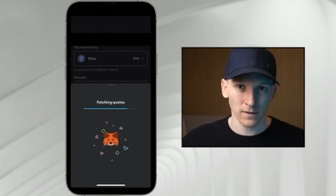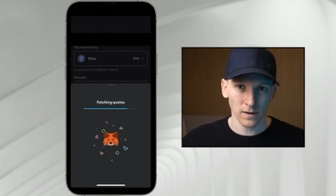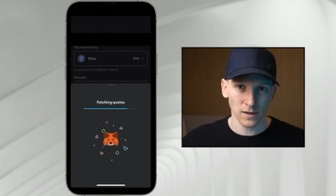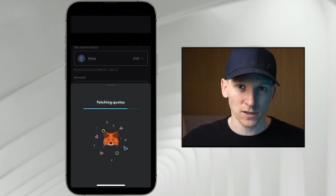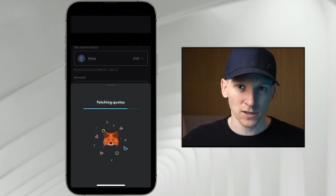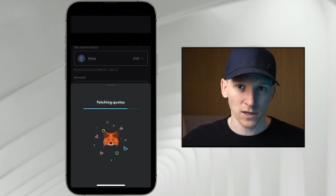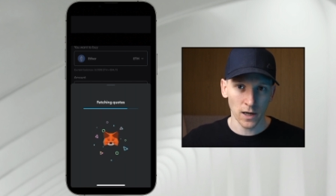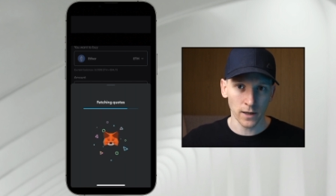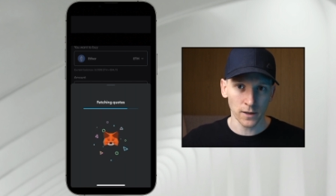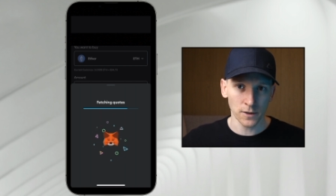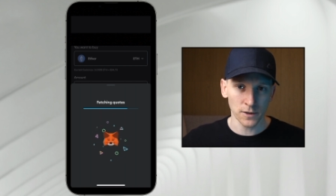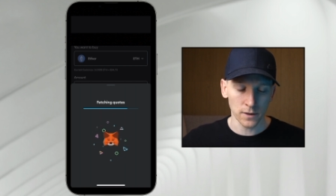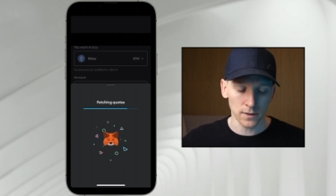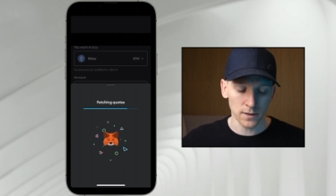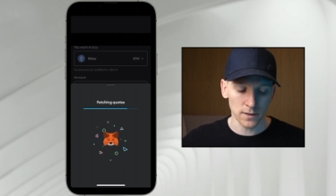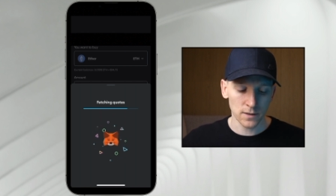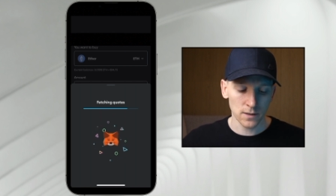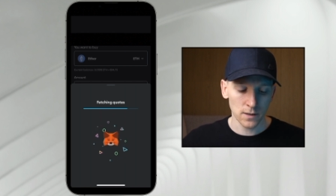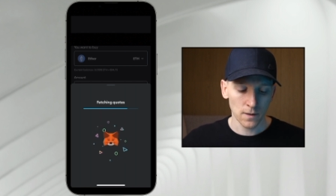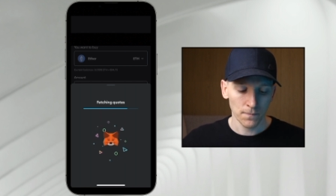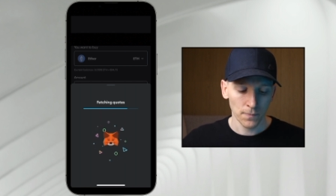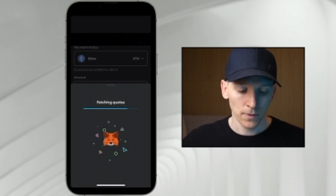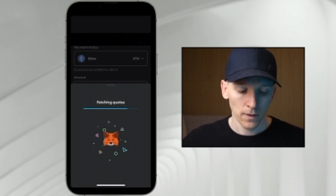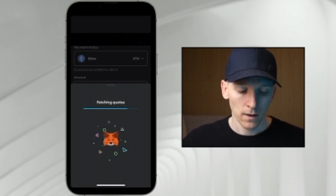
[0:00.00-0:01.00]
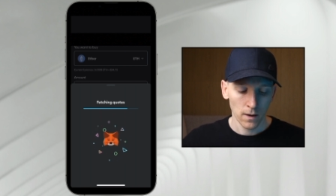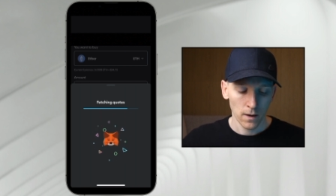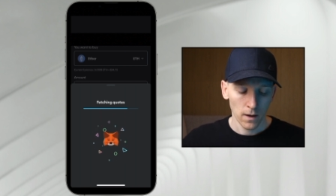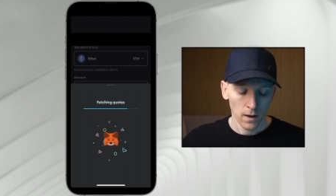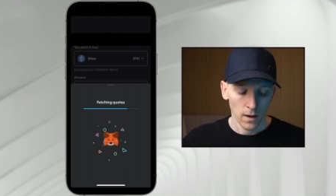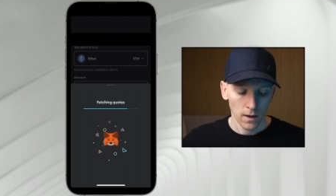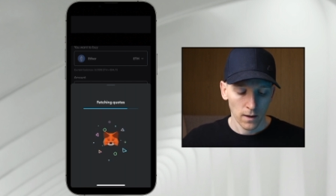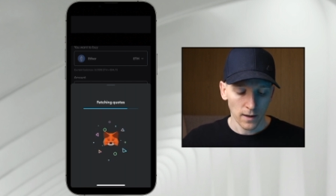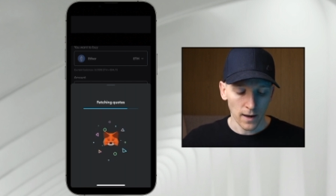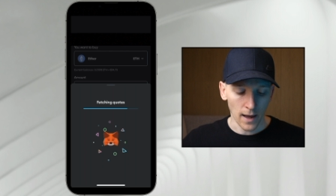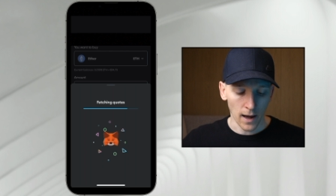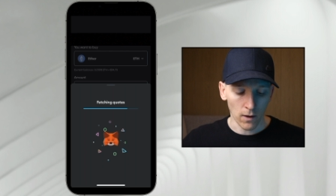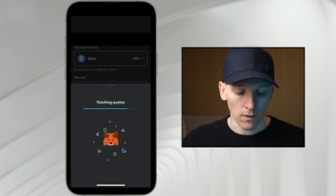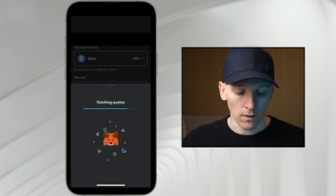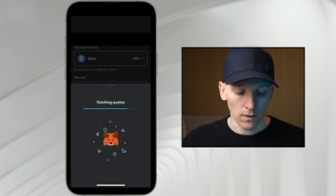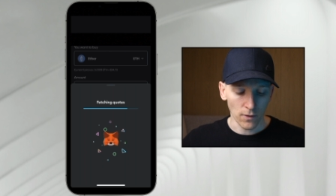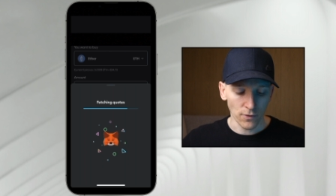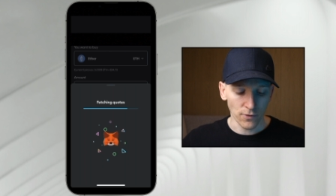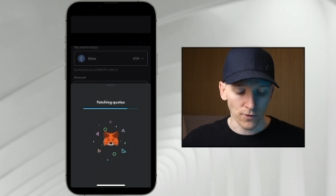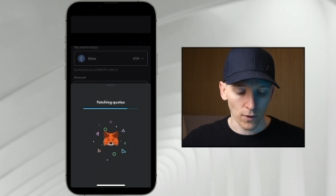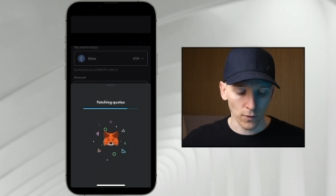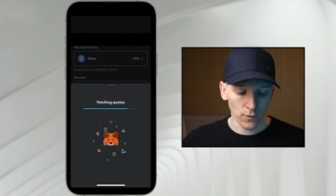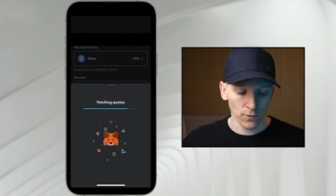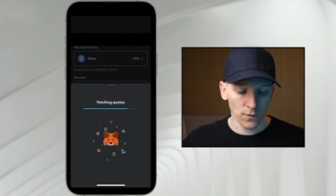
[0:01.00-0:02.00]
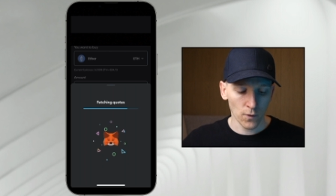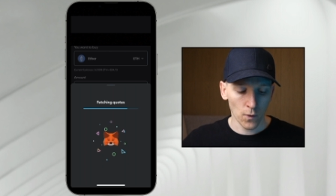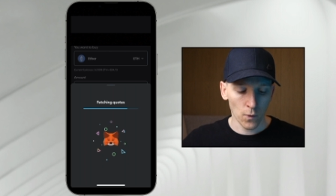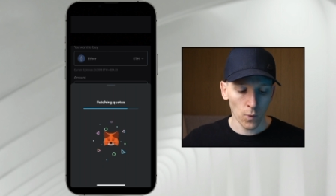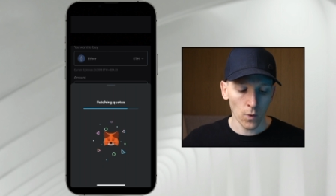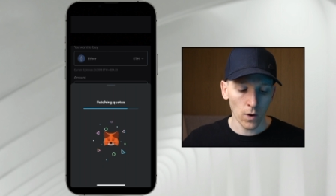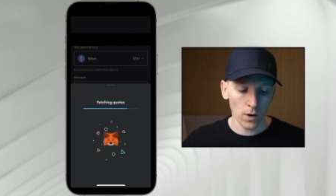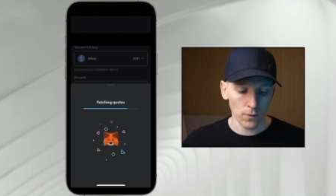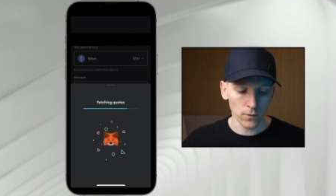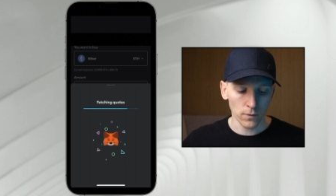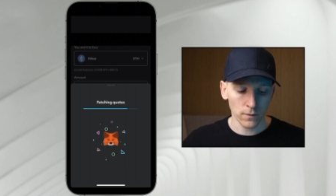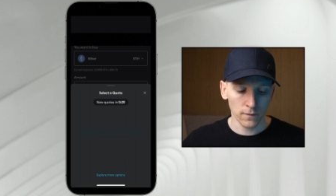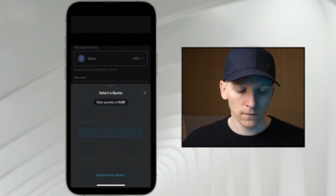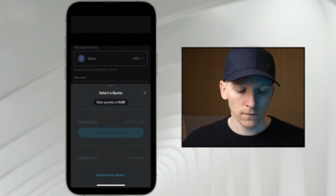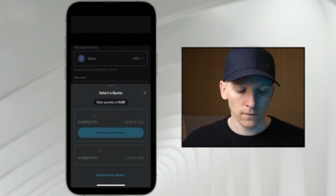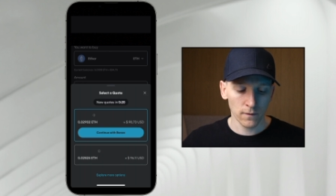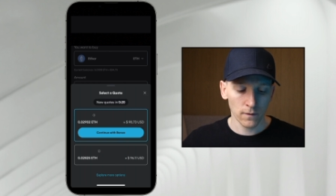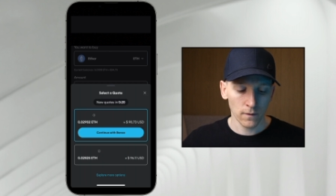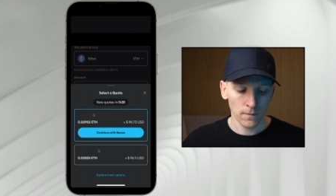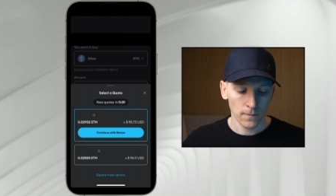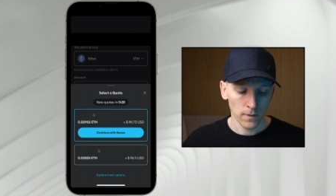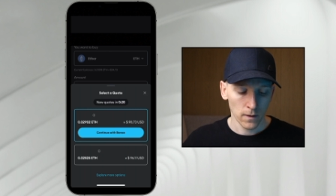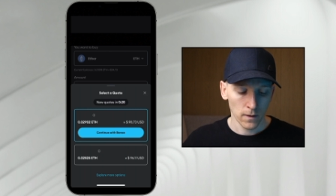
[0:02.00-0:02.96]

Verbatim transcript: exchanges. Now, those quotes,